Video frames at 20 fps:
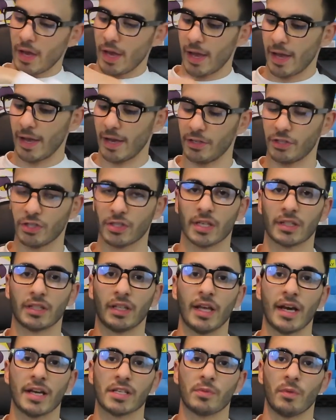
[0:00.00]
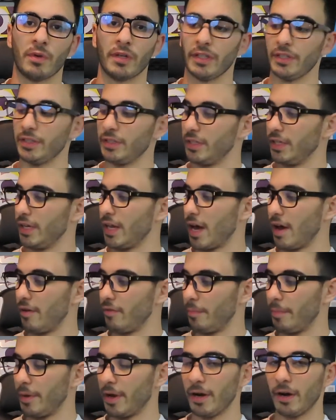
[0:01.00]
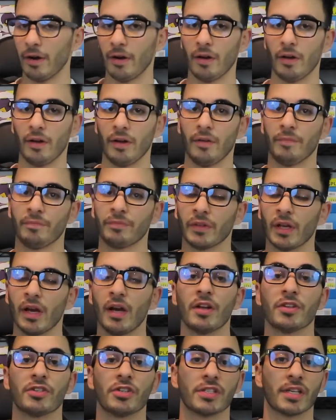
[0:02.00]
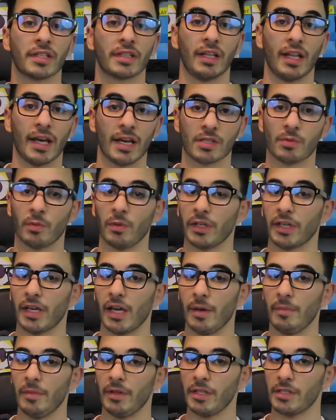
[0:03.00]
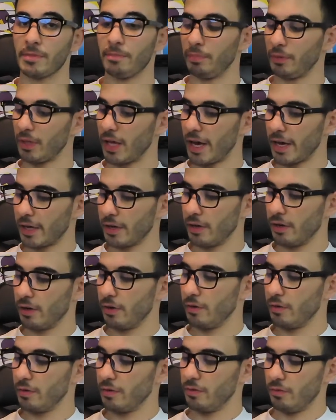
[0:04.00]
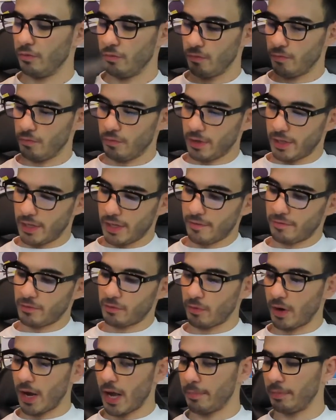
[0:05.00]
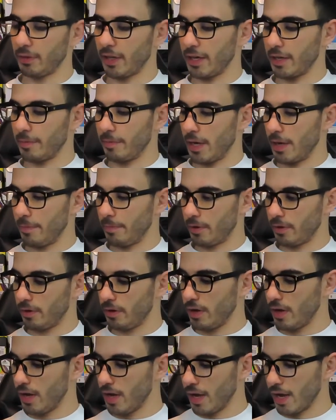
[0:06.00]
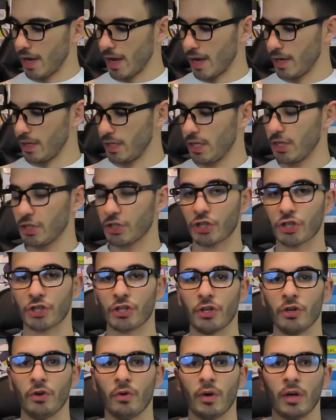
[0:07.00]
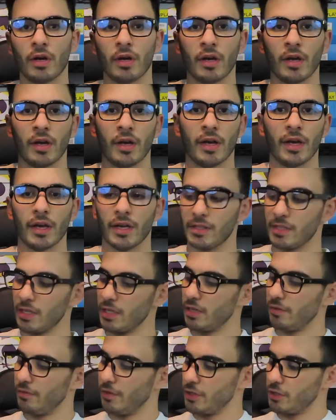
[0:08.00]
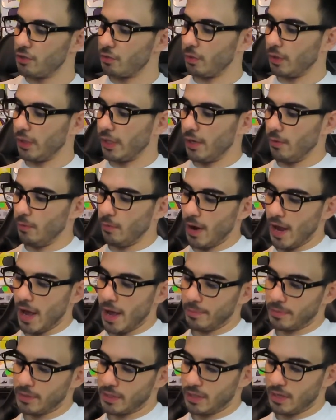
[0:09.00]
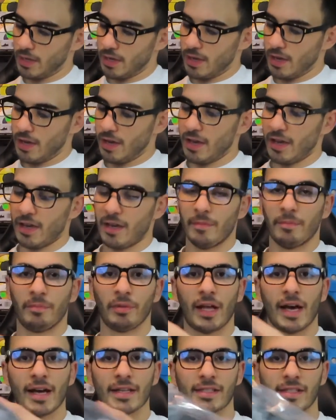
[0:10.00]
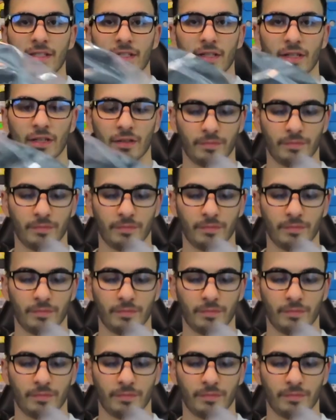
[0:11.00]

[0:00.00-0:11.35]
And just like the last one, it did have a pair. Just like the last one, it came in this black gift wrap-like paper, and each shoe is individually wrapped in plastic.